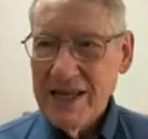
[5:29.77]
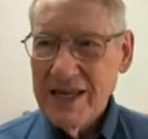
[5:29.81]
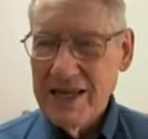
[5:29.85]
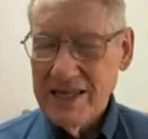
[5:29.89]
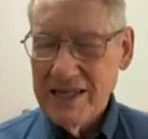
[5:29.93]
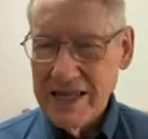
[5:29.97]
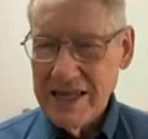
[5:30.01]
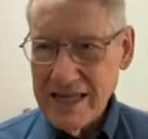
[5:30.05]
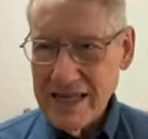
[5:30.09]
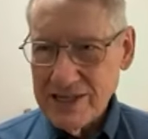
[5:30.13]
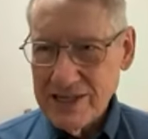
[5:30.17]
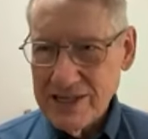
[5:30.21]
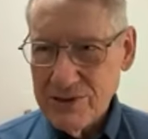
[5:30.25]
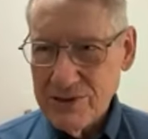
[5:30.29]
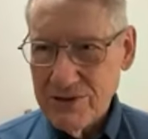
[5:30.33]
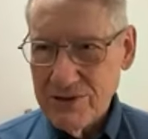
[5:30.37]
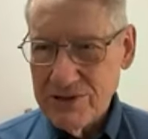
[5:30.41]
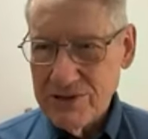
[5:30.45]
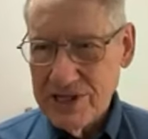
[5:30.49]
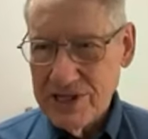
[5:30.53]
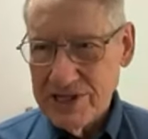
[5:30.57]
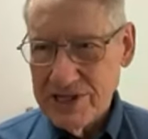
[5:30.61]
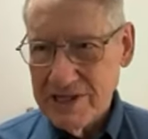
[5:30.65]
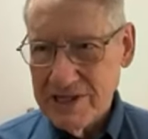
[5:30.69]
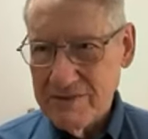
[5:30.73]
In that school
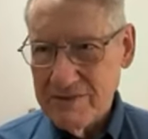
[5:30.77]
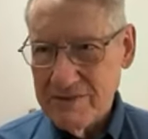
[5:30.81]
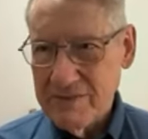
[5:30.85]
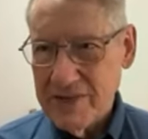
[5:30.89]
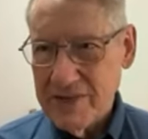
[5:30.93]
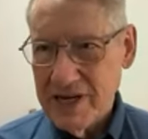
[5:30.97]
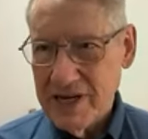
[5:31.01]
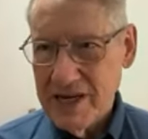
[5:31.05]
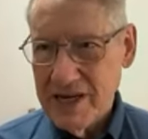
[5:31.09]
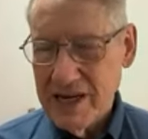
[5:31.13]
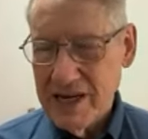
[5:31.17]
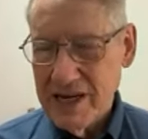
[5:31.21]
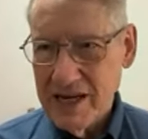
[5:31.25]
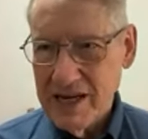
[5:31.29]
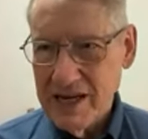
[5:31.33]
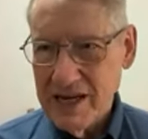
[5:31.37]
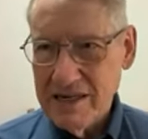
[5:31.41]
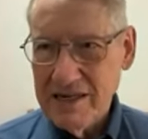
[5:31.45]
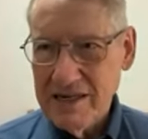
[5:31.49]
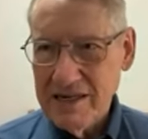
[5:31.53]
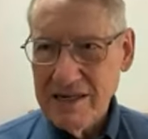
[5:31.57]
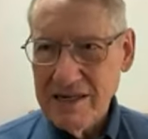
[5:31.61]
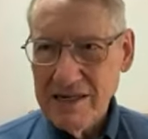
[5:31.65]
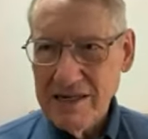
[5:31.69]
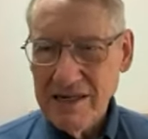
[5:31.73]
system, I
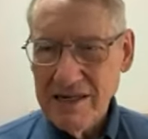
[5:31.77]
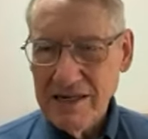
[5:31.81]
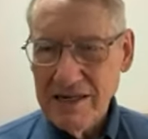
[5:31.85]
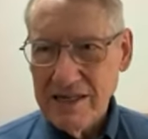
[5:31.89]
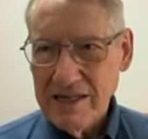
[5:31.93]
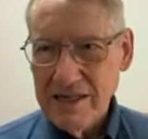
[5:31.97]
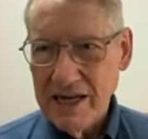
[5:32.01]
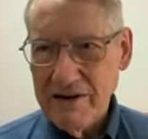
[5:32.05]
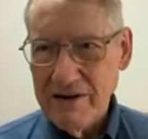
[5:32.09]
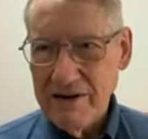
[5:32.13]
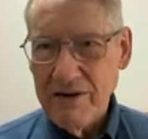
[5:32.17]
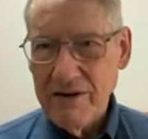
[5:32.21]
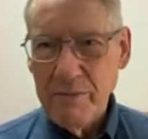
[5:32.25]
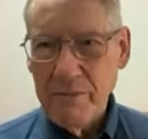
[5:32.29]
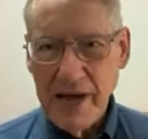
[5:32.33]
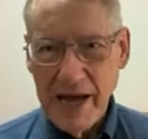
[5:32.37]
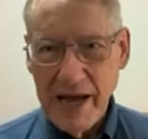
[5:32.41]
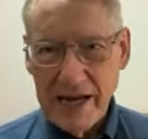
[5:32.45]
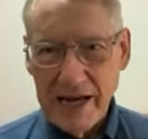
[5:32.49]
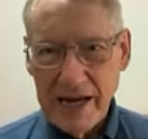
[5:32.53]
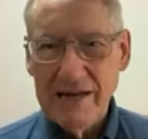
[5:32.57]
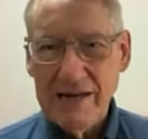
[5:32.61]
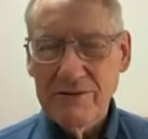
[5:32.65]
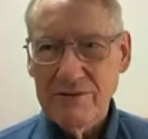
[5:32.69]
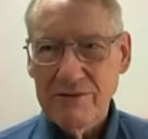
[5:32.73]
had Clara
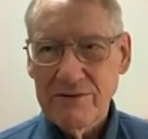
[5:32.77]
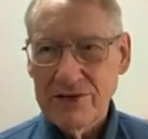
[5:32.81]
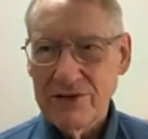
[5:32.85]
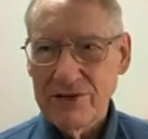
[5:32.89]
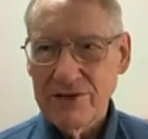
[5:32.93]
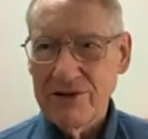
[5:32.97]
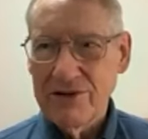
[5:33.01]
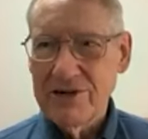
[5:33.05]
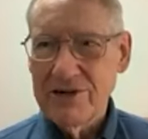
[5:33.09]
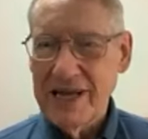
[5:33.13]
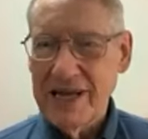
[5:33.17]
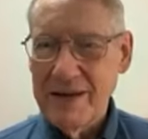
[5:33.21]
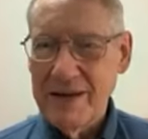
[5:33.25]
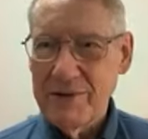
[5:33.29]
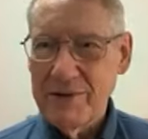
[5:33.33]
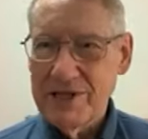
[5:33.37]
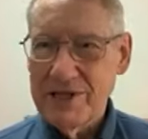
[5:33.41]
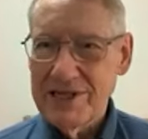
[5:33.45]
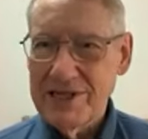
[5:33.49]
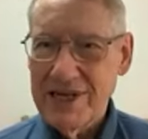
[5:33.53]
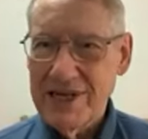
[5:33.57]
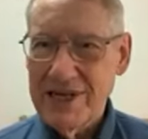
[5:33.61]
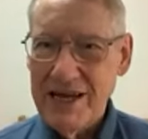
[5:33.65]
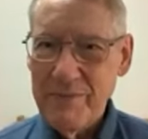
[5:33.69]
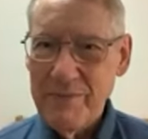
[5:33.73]
Beck was her name at
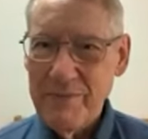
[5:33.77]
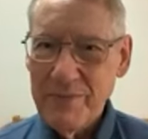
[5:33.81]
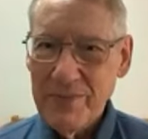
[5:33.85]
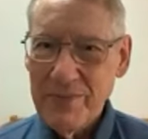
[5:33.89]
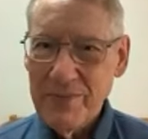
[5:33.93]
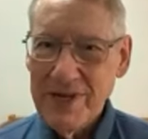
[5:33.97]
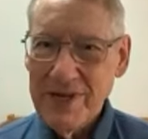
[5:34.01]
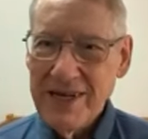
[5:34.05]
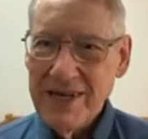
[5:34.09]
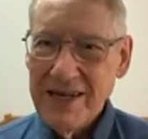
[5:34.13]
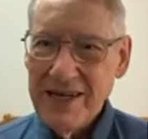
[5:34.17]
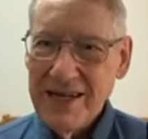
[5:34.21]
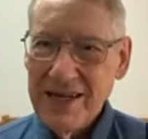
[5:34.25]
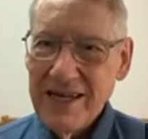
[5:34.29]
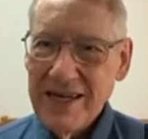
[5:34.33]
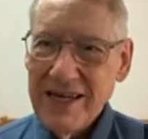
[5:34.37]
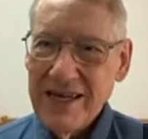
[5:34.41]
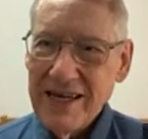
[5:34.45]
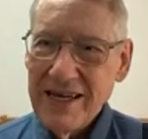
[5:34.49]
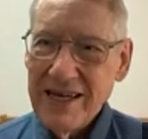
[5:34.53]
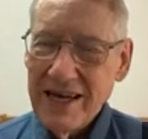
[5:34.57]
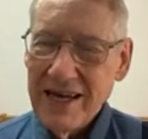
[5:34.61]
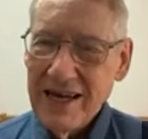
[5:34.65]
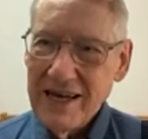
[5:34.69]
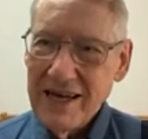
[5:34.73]
the time,
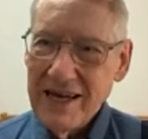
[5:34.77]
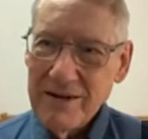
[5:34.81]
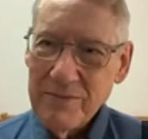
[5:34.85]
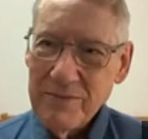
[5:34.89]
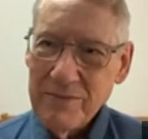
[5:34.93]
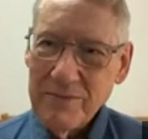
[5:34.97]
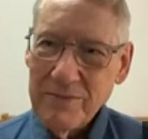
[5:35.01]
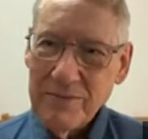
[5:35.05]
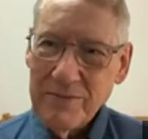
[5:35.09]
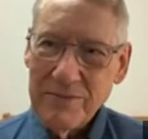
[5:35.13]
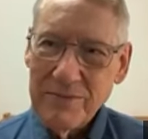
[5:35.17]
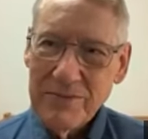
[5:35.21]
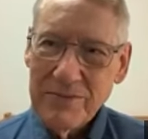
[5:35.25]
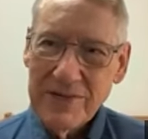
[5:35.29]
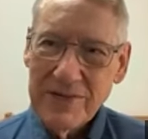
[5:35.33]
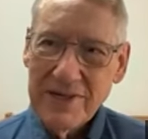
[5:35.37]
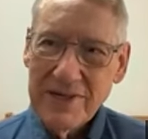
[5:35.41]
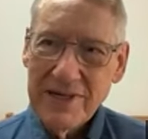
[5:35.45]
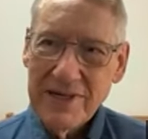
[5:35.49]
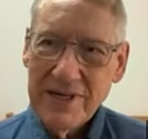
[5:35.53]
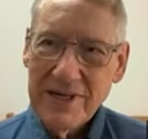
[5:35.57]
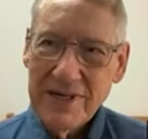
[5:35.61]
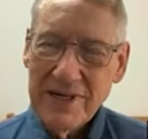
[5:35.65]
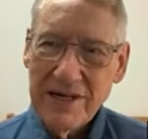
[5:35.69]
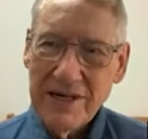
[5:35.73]
um,
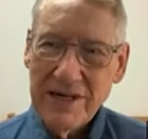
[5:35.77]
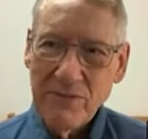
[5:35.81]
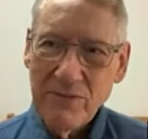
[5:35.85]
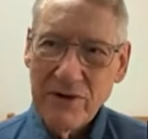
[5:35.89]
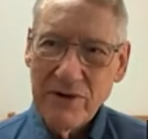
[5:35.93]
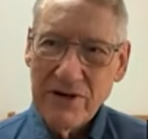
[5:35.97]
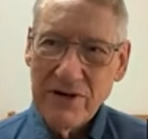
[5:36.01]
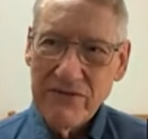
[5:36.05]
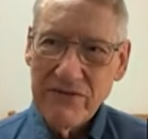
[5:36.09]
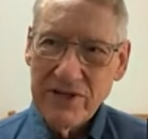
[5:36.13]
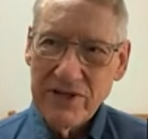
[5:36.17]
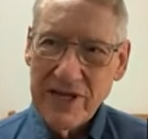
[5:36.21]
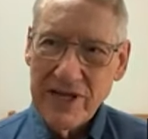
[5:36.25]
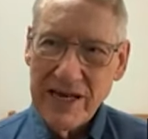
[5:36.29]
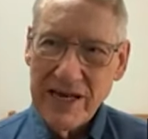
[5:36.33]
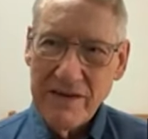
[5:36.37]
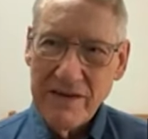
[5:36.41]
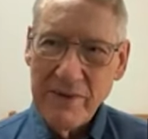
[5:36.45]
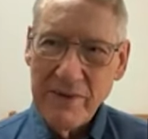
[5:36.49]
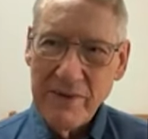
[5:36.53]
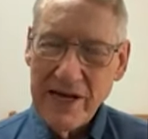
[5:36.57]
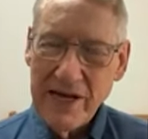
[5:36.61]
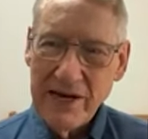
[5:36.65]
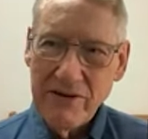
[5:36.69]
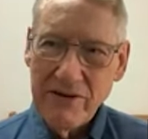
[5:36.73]
a wonderful lady,
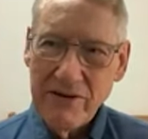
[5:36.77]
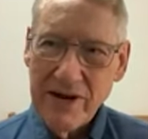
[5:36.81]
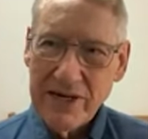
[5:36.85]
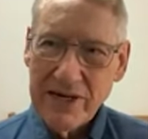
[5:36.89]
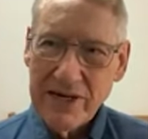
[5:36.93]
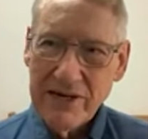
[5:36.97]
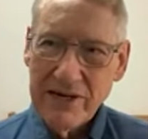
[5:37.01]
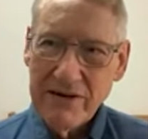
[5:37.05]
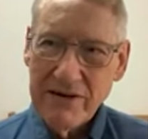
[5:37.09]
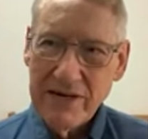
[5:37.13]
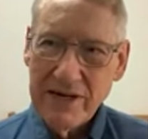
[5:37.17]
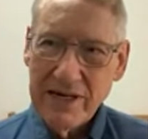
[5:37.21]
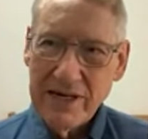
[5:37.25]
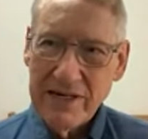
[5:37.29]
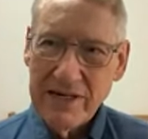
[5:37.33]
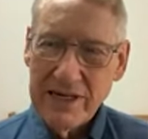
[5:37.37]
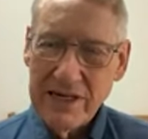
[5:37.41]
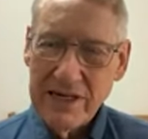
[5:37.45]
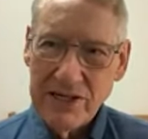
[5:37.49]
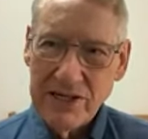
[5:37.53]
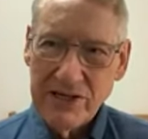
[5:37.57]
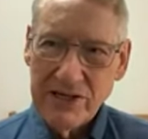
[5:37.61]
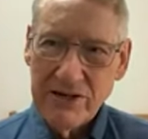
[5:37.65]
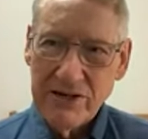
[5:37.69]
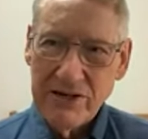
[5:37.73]
band director and
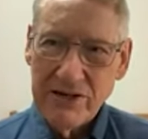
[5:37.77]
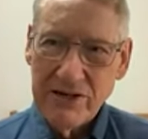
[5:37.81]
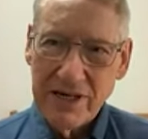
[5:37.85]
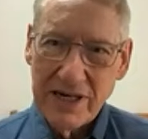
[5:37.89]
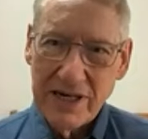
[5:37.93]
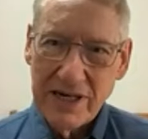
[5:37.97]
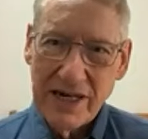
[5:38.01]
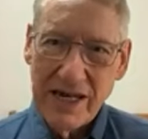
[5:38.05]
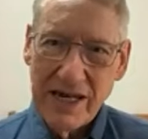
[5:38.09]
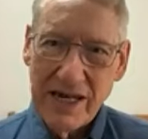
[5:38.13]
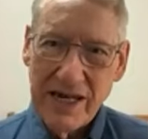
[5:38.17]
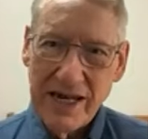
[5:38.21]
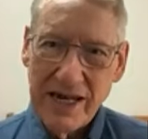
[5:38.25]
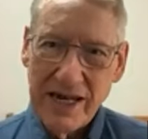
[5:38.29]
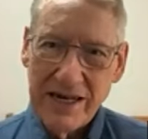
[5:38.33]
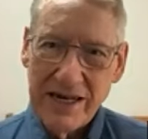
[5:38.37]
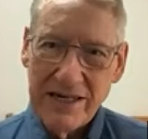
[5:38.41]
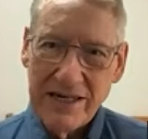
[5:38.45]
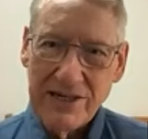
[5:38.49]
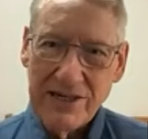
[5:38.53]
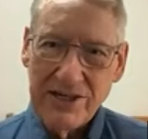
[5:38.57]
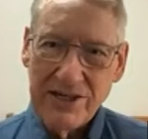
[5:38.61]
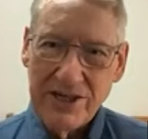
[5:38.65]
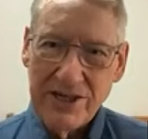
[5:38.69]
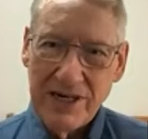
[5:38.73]
teacher,
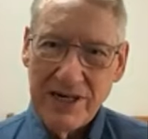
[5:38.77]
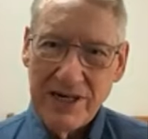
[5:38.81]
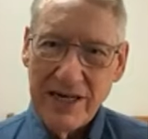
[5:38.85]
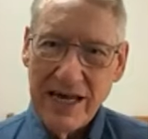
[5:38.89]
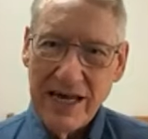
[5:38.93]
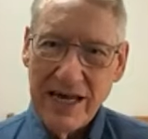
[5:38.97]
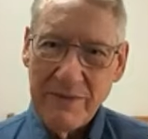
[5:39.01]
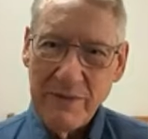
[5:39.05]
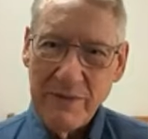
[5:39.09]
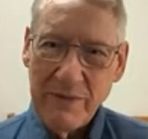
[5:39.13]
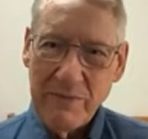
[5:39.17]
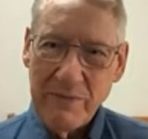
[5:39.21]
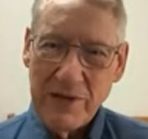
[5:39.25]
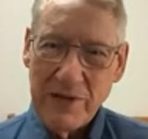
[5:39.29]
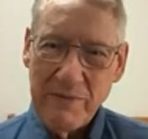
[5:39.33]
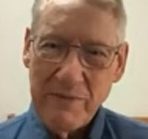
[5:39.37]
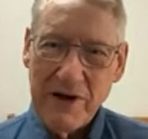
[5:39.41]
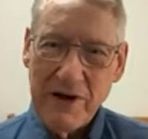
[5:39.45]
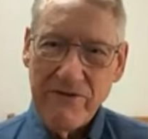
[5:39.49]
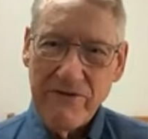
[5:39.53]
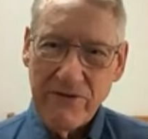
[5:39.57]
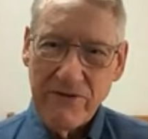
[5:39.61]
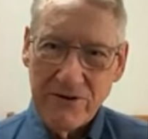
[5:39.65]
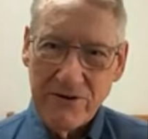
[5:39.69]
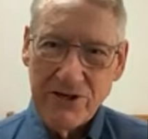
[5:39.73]
and she had me play
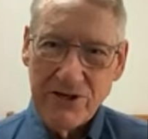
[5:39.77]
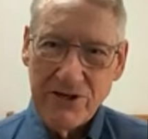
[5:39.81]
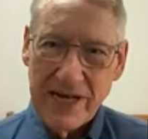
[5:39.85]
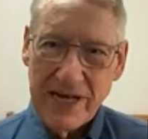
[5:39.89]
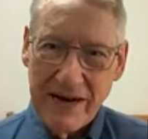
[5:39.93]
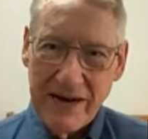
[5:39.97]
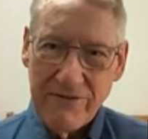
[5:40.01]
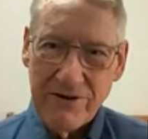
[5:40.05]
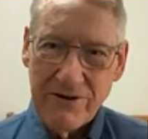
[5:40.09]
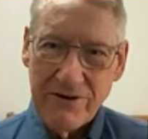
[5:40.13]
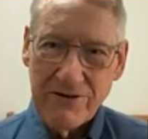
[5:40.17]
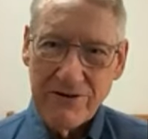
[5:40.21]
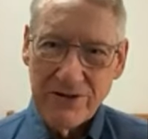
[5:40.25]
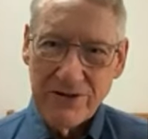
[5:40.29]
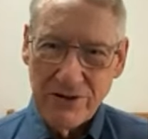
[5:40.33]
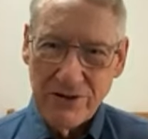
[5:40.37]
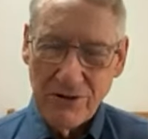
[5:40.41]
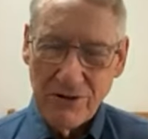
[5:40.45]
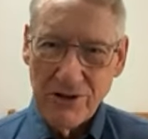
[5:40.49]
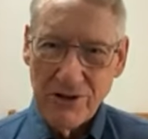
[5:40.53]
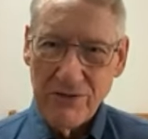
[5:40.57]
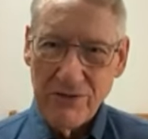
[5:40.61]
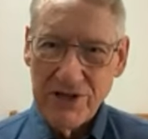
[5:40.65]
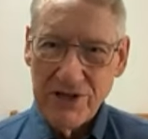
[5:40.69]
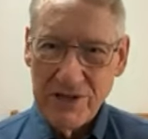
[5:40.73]
my first ever
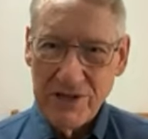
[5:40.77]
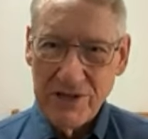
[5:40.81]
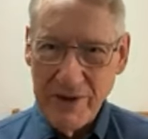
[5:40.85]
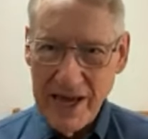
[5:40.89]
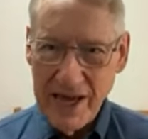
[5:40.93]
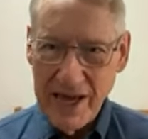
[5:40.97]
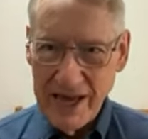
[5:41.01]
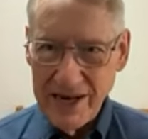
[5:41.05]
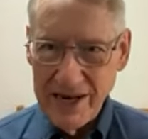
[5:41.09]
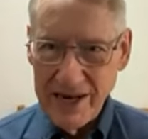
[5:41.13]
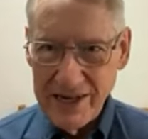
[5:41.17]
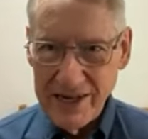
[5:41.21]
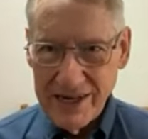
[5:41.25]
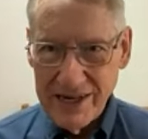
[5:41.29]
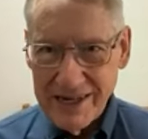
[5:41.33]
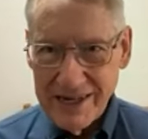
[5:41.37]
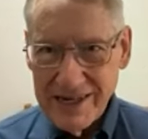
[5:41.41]
solo with a band